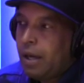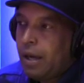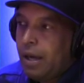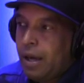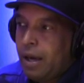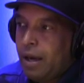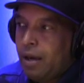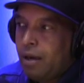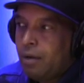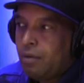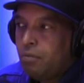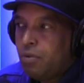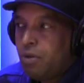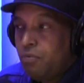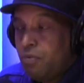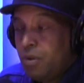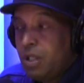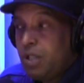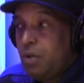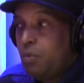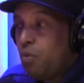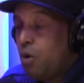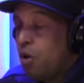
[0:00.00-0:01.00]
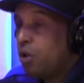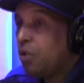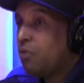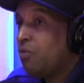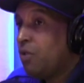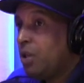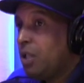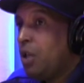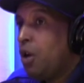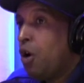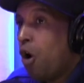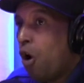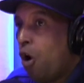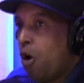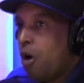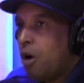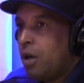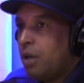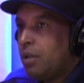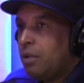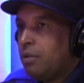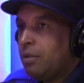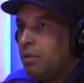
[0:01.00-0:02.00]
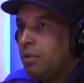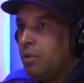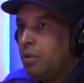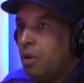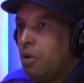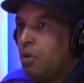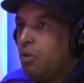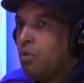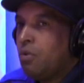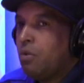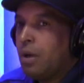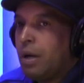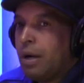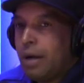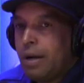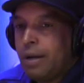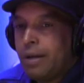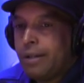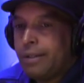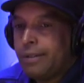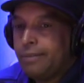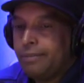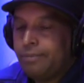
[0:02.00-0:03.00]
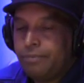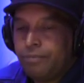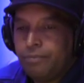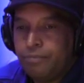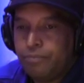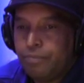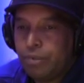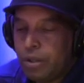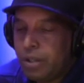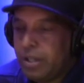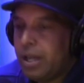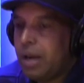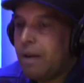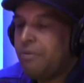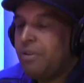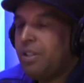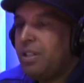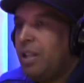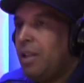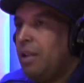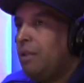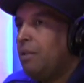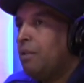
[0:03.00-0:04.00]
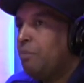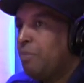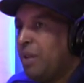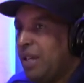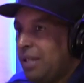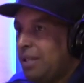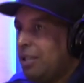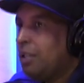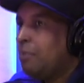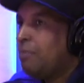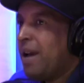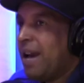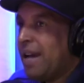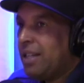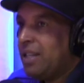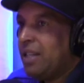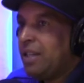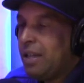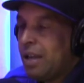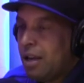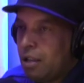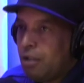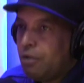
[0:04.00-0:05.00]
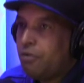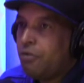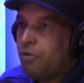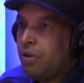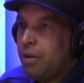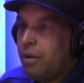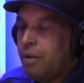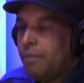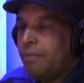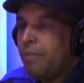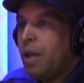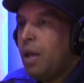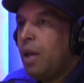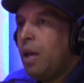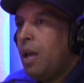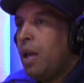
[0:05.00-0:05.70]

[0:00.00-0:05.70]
And we really worked really hard, you know, um, putting everything the pieces back together for him